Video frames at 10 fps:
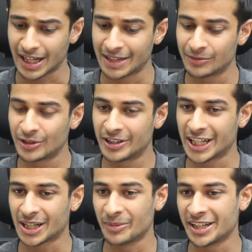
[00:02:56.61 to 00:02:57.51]
I would
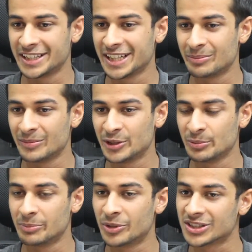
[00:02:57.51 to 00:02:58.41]
recommend them to
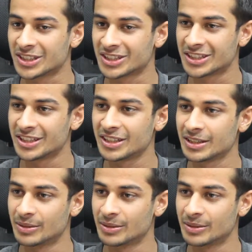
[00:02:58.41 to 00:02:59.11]
be persistent,